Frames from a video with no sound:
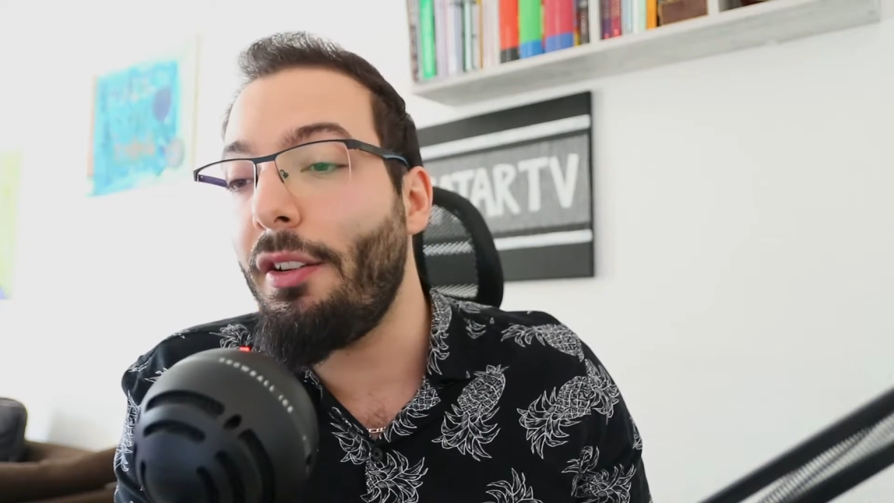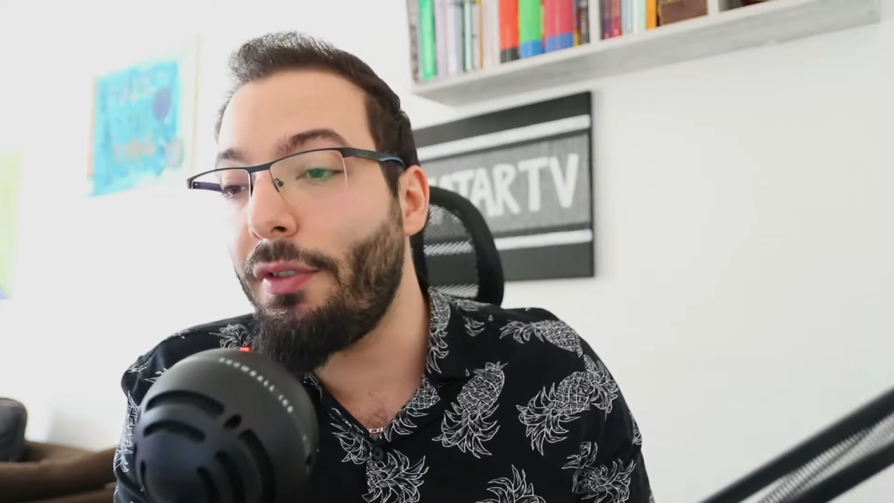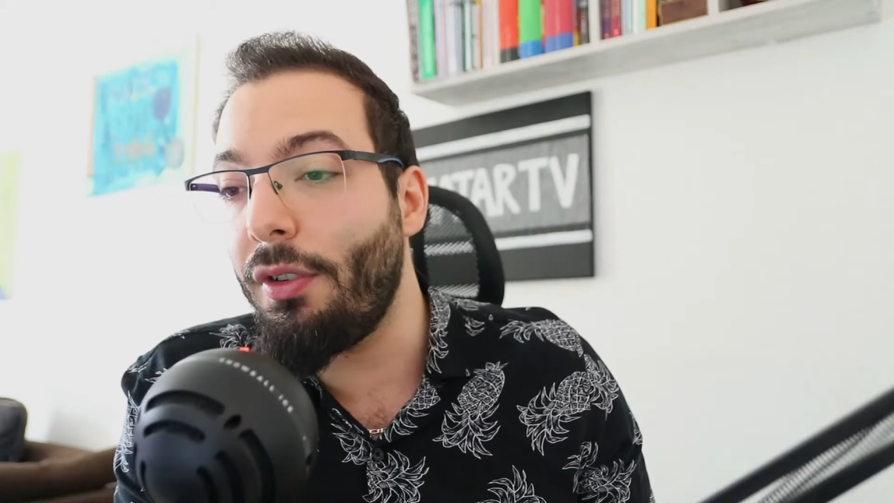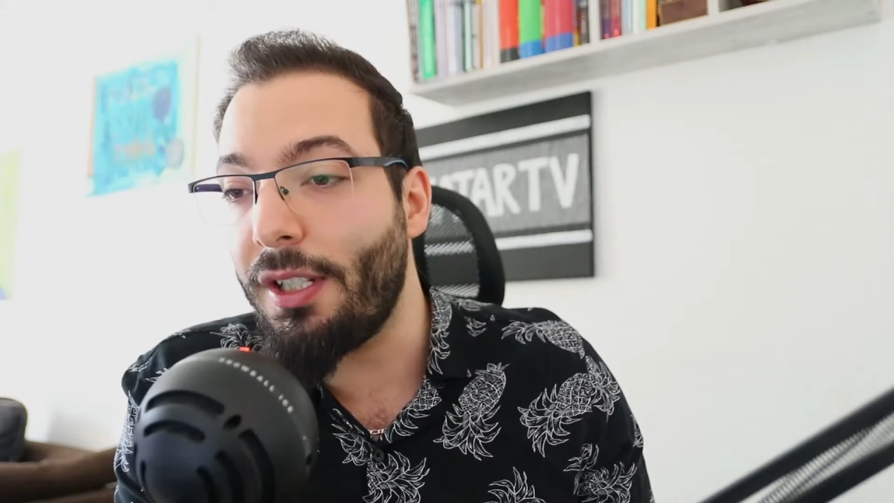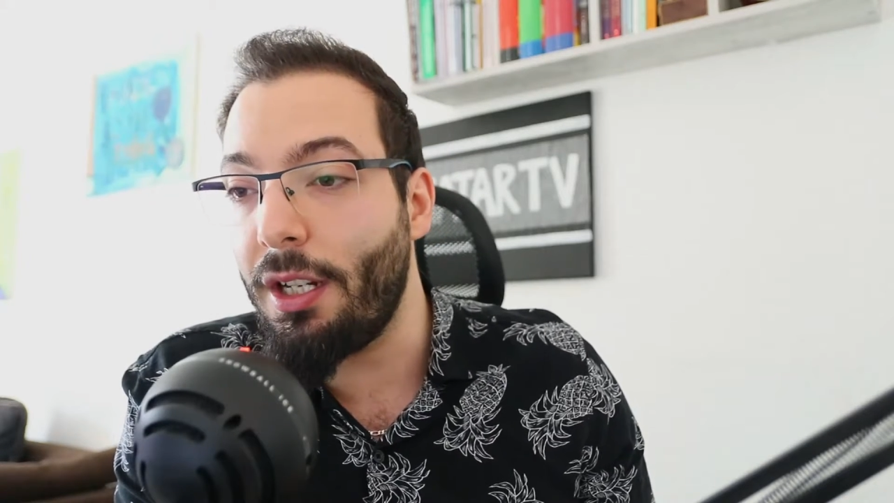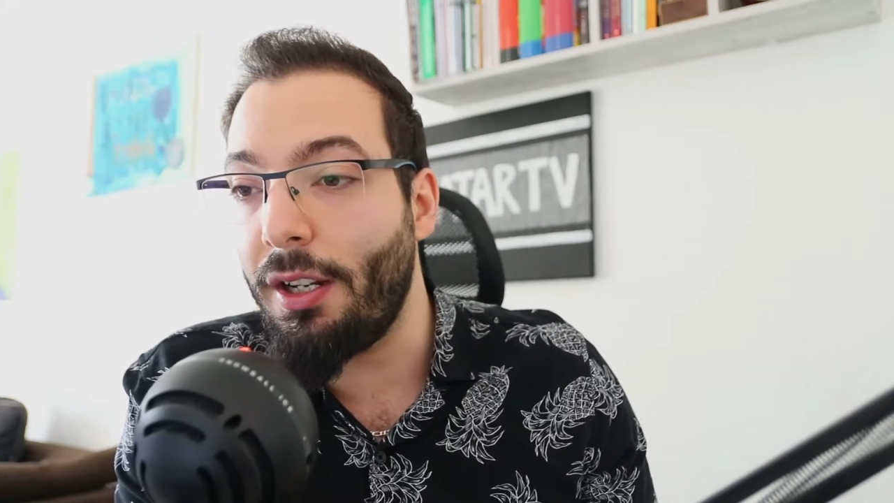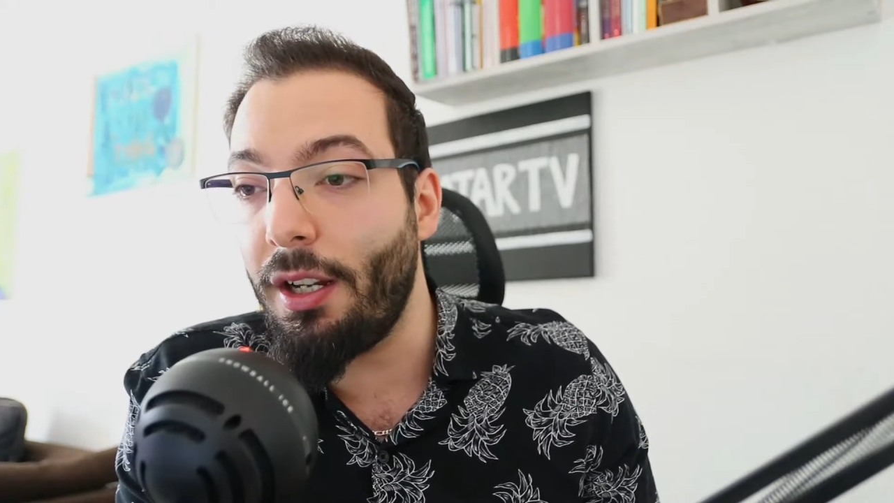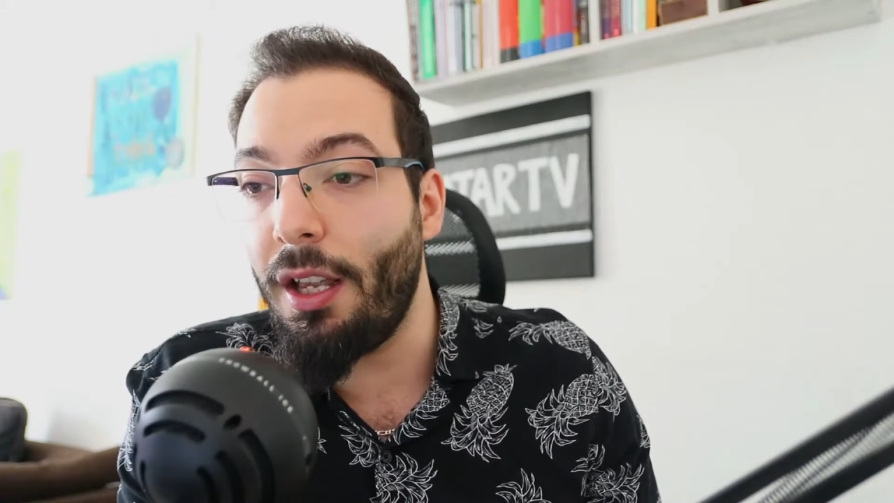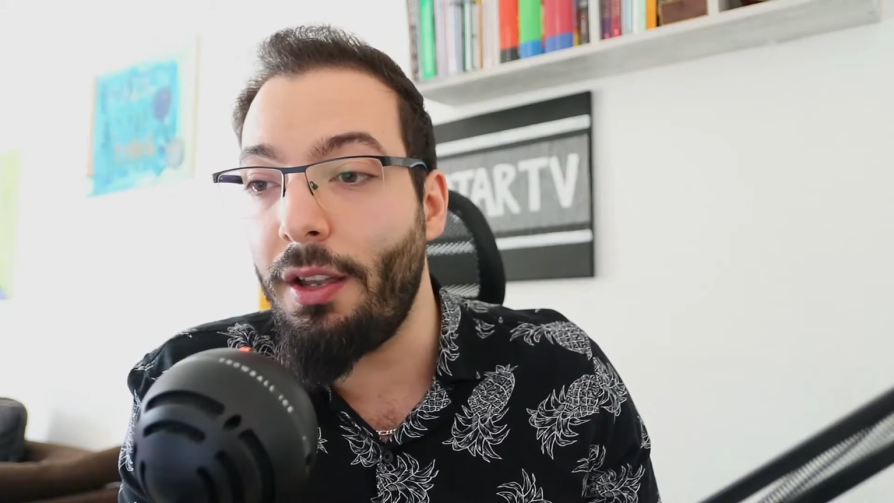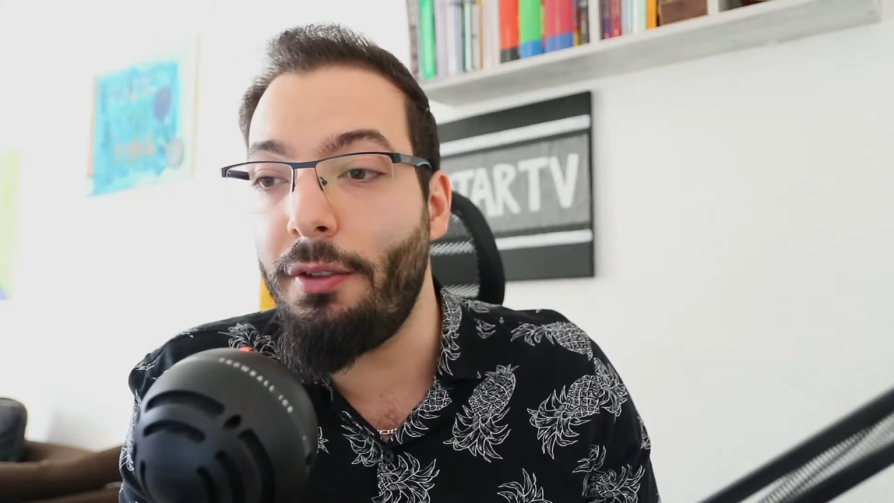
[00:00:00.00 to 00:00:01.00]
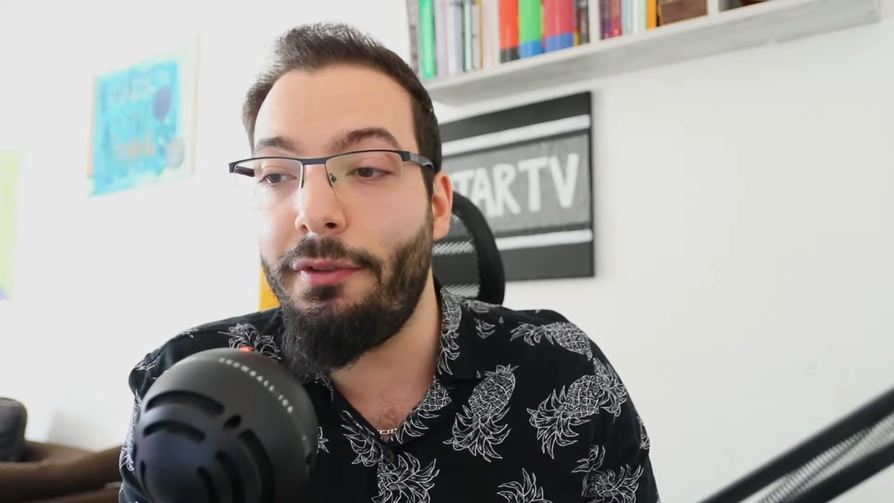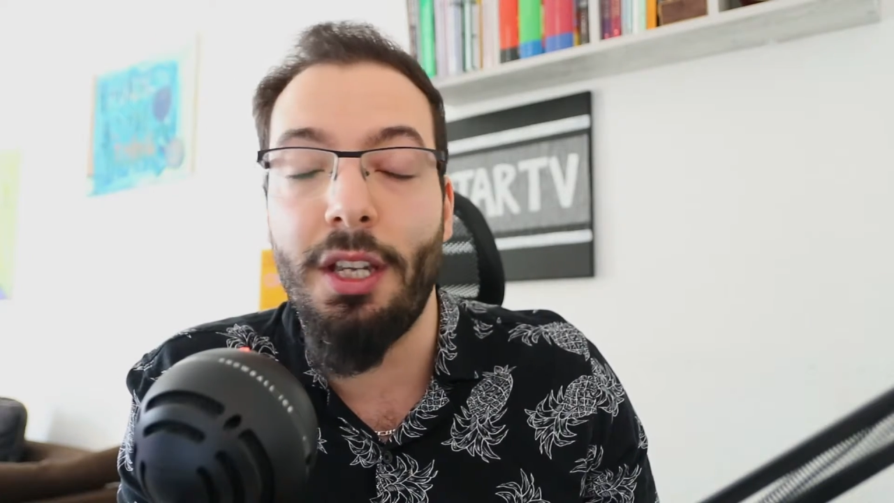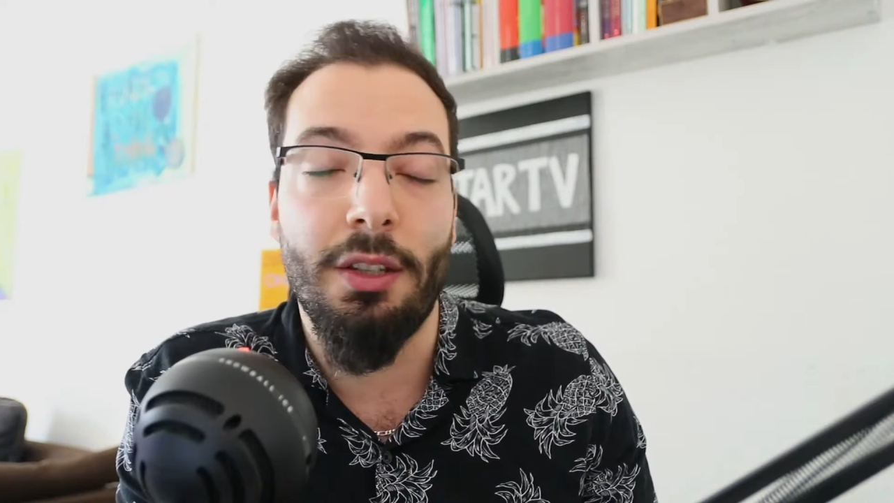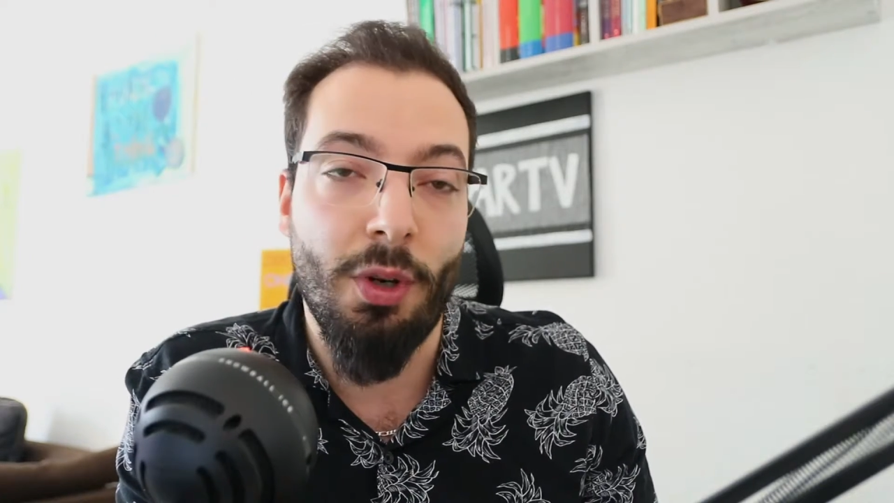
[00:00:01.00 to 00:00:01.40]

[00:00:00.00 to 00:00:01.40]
Of course, there are, in